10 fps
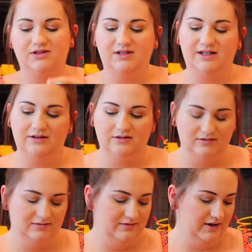or teal,
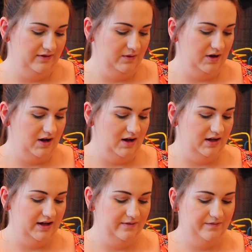whatever you want to call
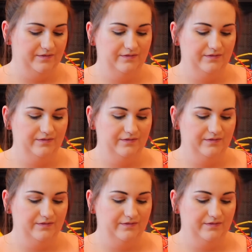it,